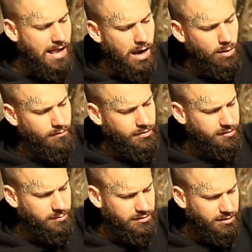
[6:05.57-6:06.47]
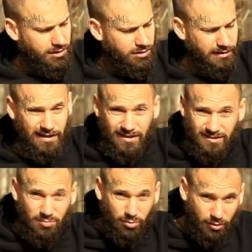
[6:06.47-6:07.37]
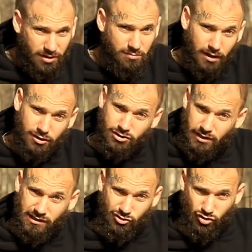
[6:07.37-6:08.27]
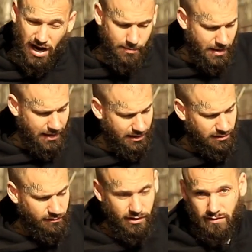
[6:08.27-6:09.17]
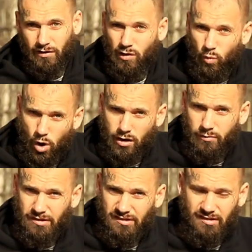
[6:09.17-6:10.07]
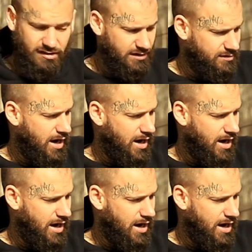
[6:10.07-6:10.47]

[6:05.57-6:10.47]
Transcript: However, this material is pretty much like a dry bag. It is very, very water resistant.